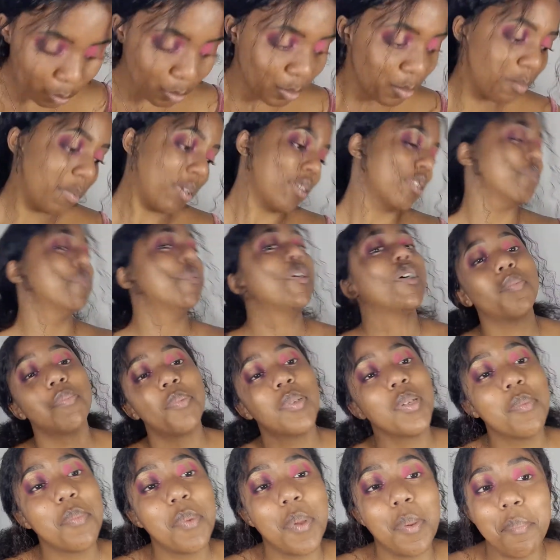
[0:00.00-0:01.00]
to maximize
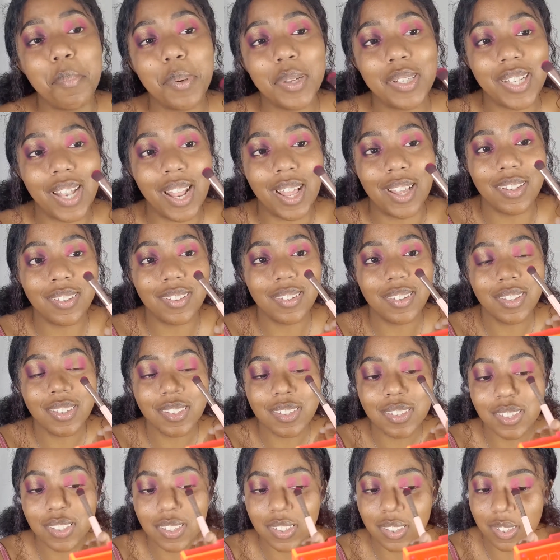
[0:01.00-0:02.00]
pigment, but like
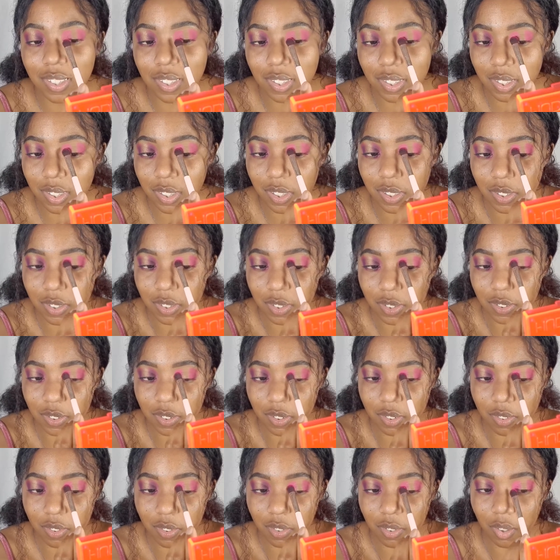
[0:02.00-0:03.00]
this is
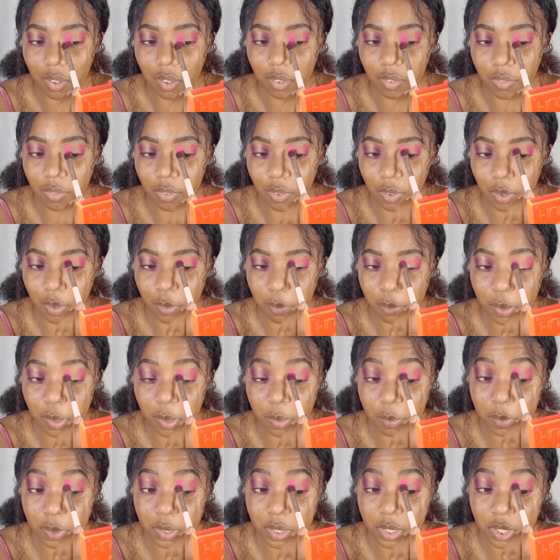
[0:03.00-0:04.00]
not very
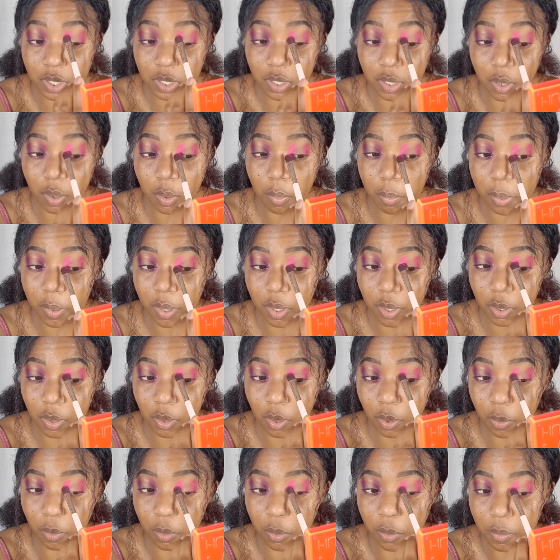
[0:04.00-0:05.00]
pigmented, low pinky
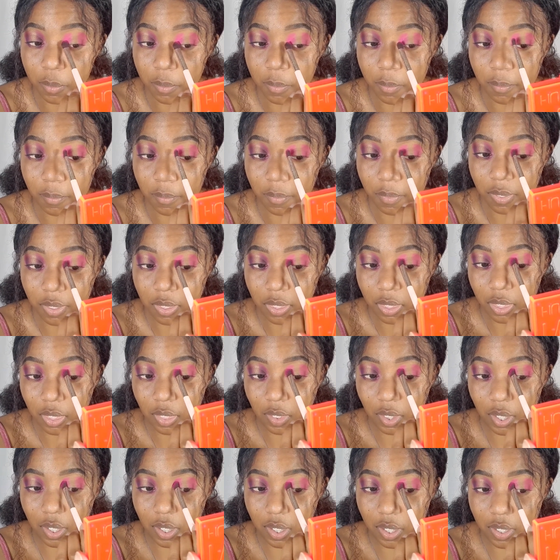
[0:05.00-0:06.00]
low,
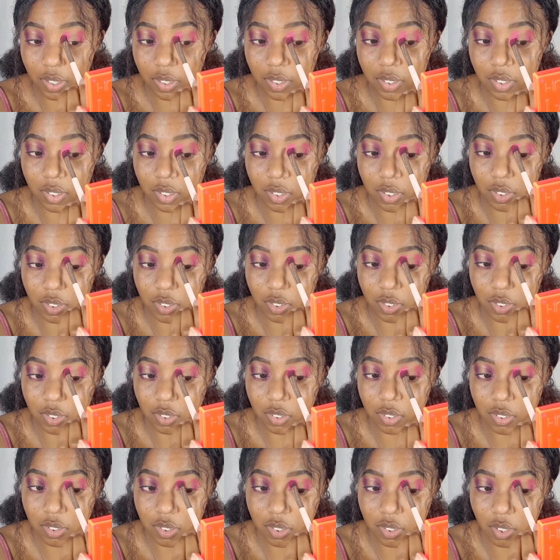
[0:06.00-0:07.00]
and
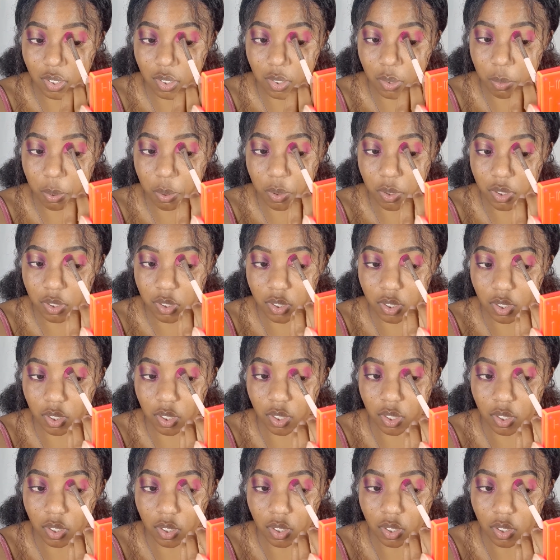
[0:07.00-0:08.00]
it's
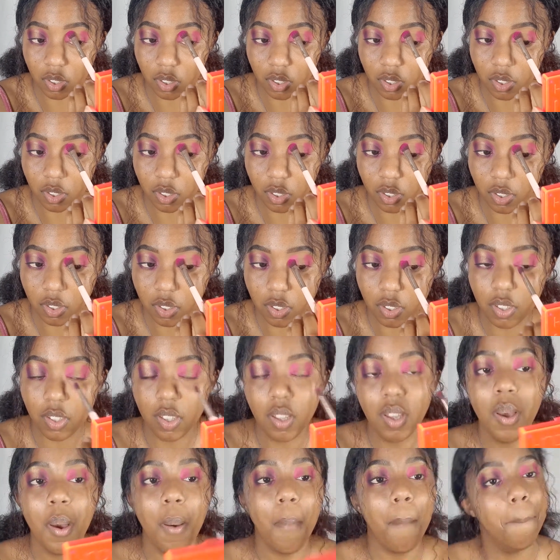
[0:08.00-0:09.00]
disappointing.
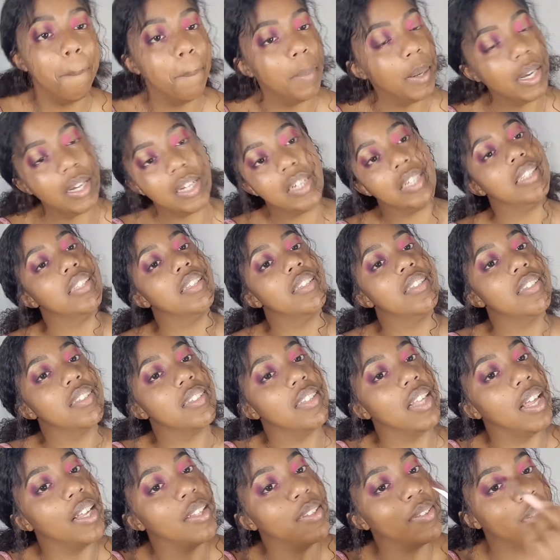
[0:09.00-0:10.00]
But
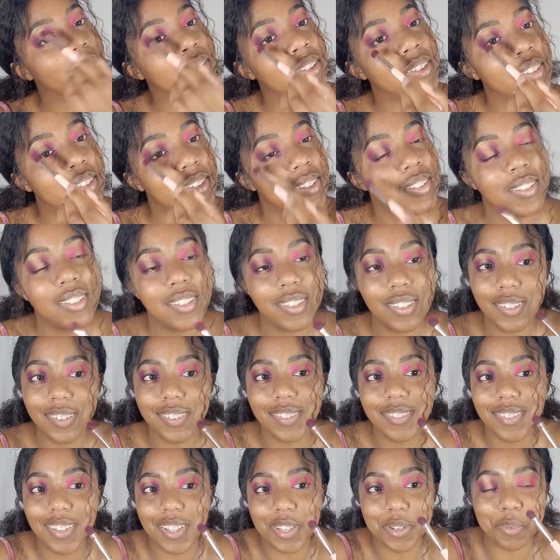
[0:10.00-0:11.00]
as you can see,
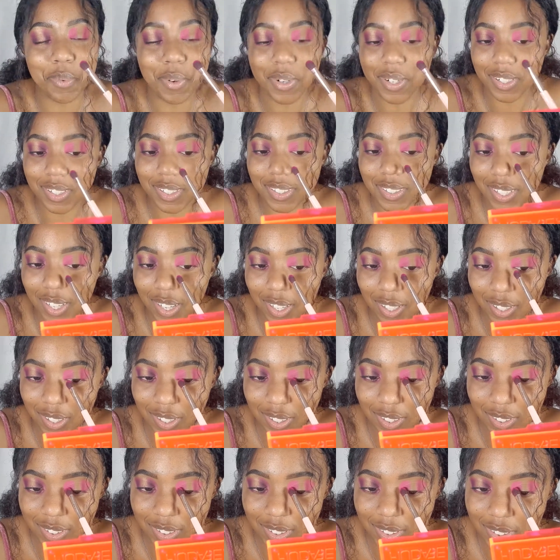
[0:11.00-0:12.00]
it worked, I
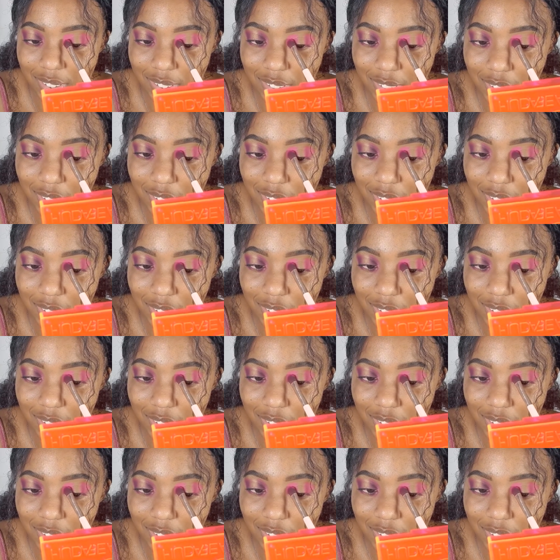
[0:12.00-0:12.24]
guess.